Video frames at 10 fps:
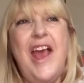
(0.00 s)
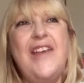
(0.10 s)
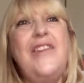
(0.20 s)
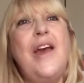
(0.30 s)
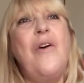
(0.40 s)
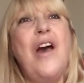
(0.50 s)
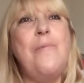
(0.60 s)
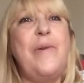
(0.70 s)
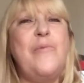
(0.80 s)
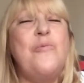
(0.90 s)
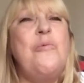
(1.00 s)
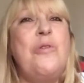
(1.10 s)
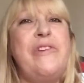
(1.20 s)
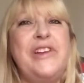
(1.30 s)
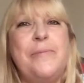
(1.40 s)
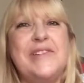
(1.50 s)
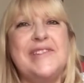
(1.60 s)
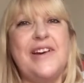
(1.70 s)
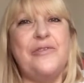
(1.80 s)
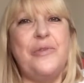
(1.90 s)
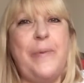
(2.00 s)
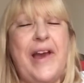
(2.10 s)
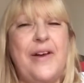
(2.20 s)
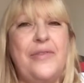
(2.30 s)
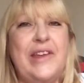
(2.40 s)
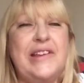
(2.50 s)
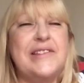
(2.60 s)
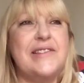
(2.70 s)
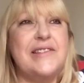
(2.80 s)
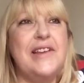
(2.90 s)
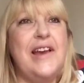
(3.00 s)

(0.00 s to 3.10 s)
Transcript: Now I've been worrying myself about this,